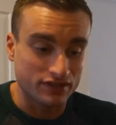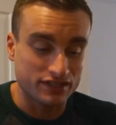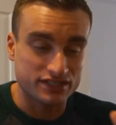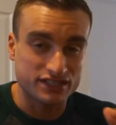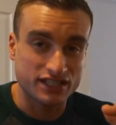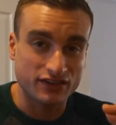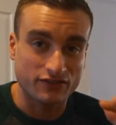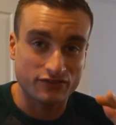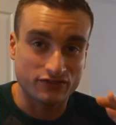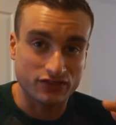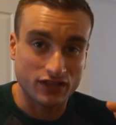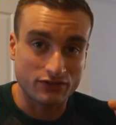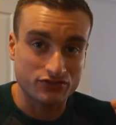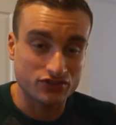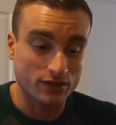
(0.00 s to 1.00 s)
this thing
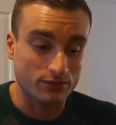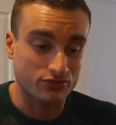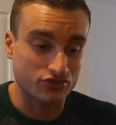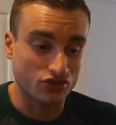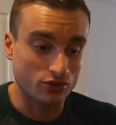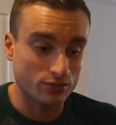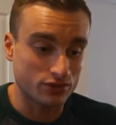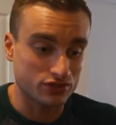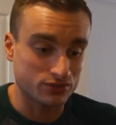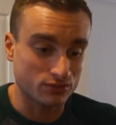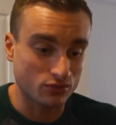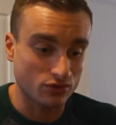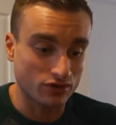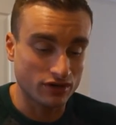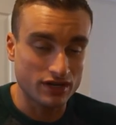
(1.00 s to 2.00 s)
fluffs up so much
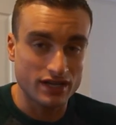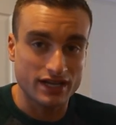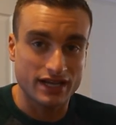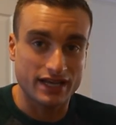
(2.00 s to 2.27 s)
more.